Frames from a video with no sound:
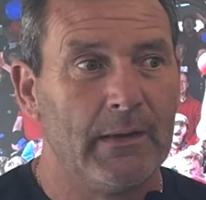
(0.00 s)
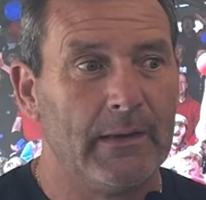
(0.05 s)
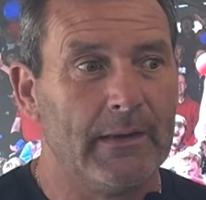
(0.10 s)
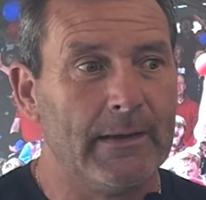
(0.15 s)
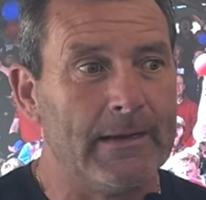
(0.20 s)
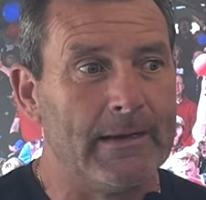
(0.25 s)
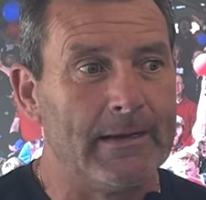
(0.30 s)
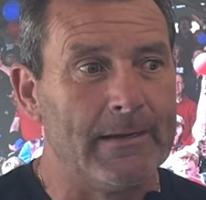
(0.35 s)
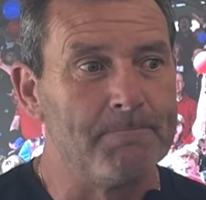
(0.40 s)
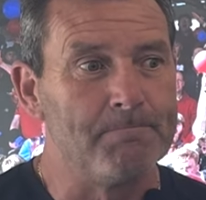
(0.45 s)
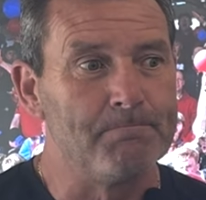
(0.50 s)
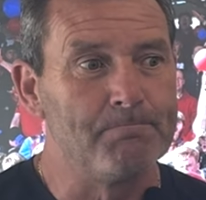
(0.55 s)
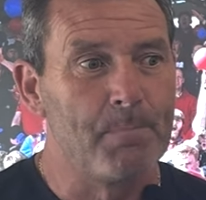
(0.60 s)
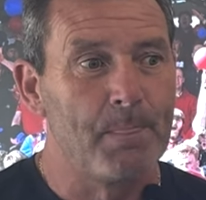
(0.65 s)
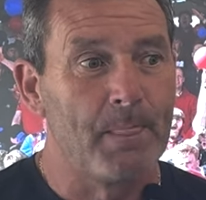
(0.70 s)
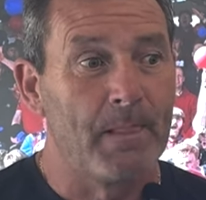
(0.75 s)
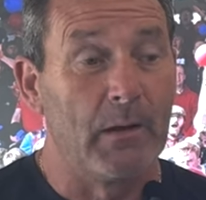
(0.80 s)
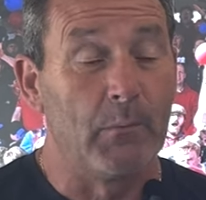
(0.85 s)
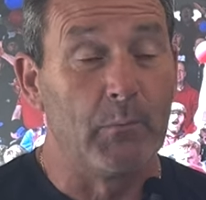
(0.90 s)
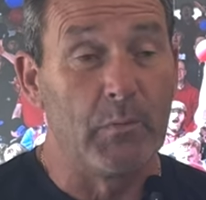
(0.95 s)
And
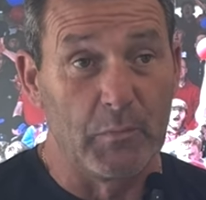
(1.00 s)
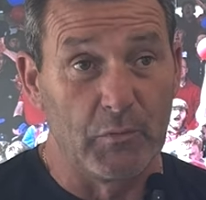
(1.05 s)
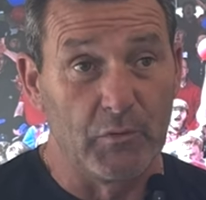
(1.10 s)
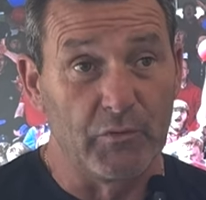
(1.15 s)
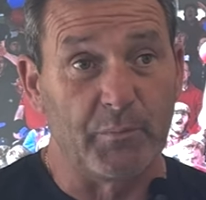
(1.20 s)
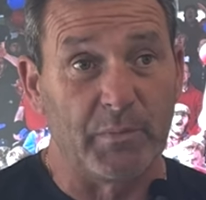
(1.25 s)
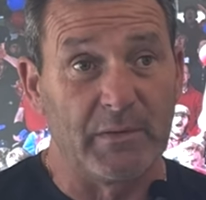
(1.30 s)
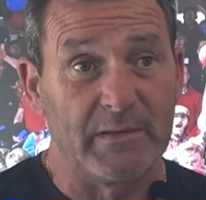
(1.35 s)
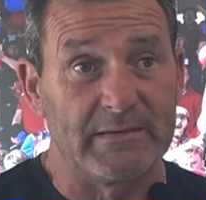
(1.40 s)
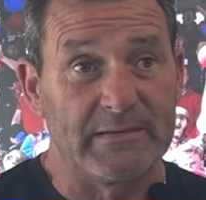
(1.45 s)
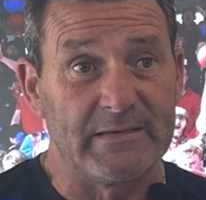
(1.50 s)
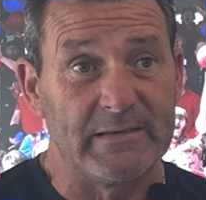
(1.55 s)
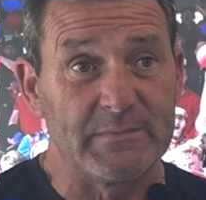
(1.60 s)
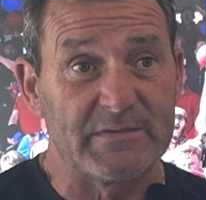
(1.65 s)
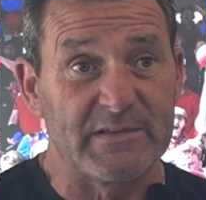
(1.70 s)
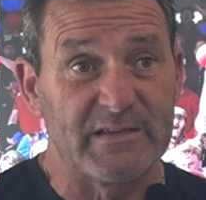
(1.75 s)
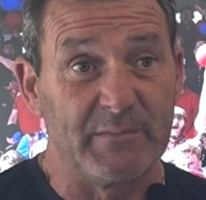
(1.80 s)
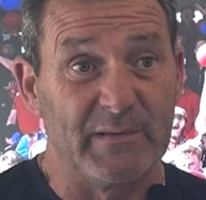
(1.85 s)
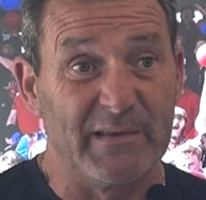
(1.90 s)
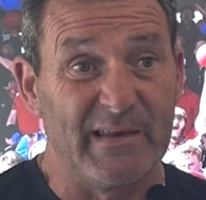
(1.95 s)
we both played
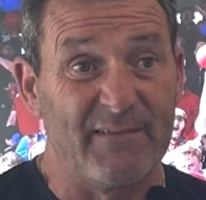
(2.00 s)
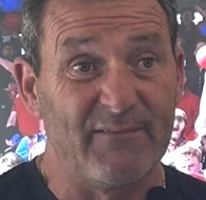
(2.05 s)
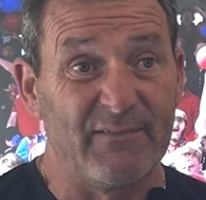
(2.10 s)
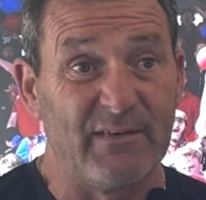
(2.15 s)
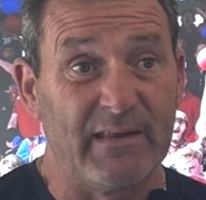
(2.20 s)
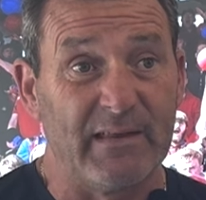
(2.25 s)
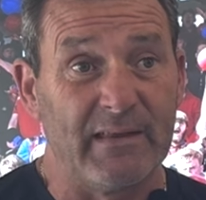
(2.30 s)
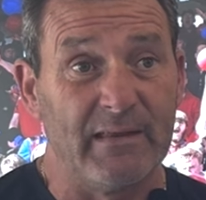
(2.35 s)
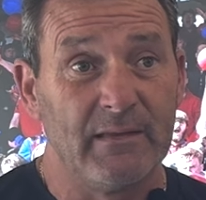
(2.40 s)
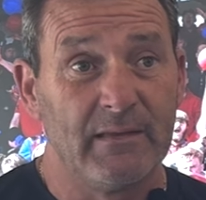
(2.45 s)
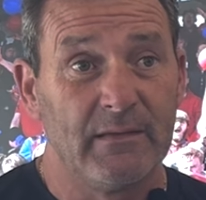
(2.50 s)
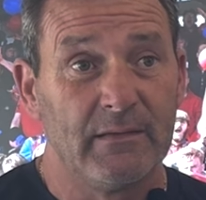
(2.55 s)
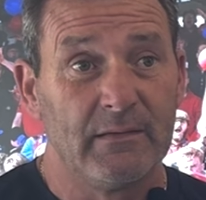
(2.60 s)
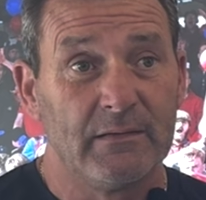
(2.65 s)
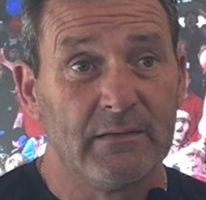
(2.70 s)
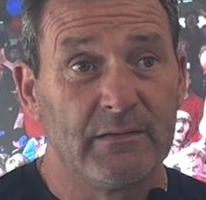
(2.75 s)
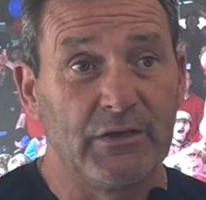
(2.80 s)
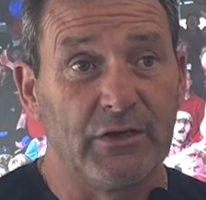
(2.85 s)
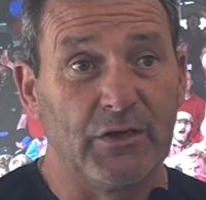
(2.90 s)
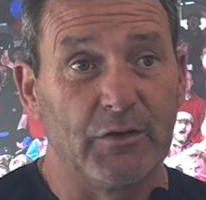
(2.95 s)
teams that have been heavily,
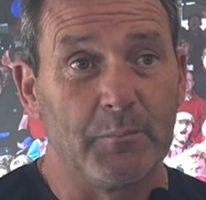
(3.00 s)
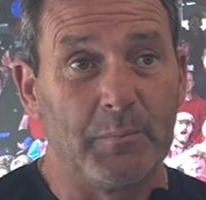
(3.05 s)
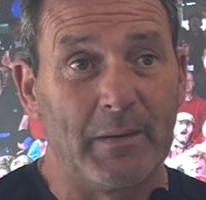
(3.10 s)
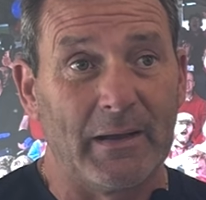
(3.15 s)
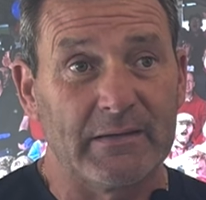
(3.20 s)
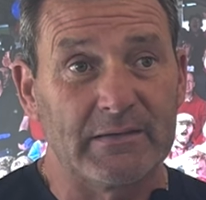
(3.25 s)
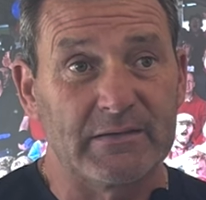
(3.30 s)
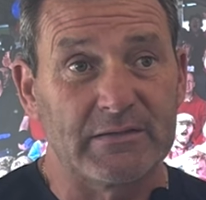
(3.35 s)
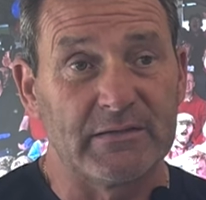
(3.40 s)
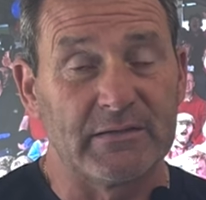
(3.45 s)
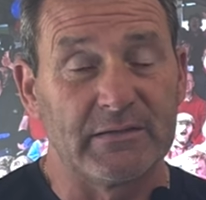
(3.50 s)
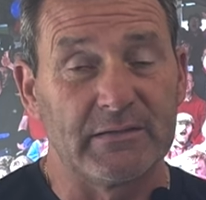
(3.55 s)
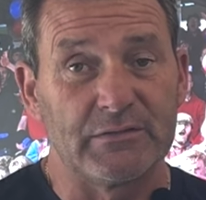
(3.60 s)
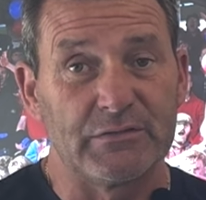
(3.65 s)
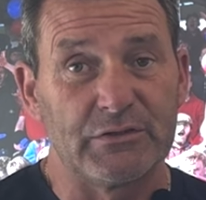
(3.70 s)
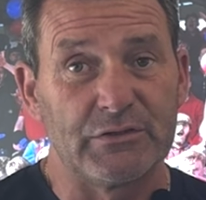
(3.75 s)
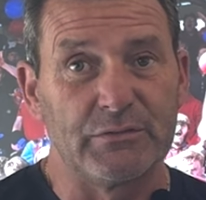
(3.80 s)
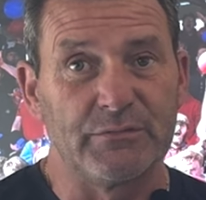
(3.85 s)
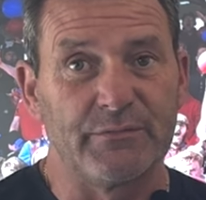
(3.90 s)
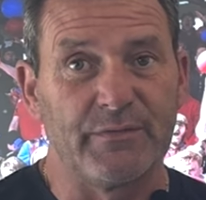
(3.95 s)
you know, back to
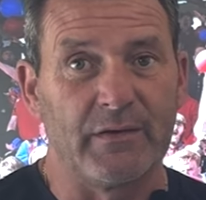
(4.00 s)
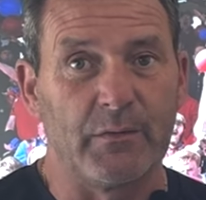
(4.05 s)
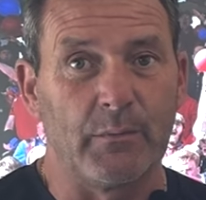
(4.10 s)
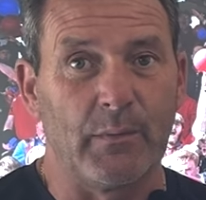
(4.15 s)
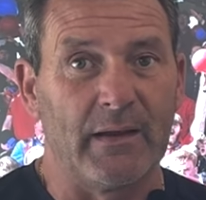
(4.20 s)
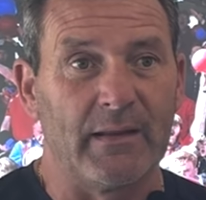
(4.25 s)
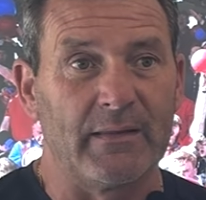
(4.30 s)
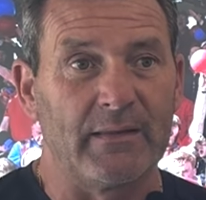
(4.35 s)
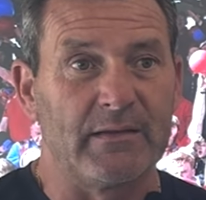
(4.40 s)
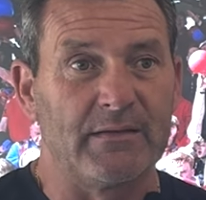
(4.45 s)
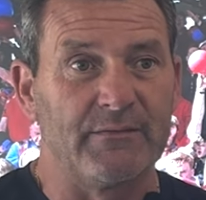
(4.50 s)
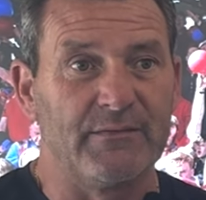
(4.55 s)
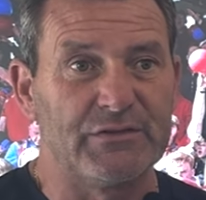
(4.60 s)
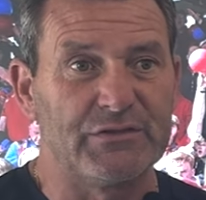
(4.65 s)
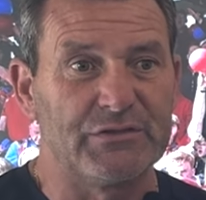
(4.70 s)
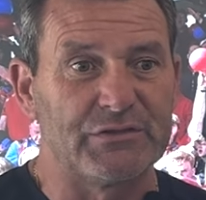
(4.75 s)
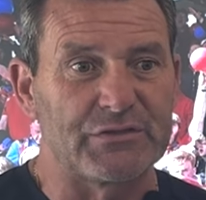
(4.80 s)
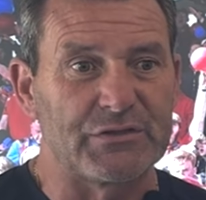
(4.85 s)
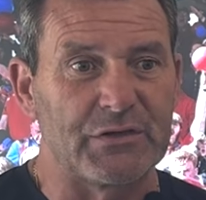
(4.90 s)
do very well in the division.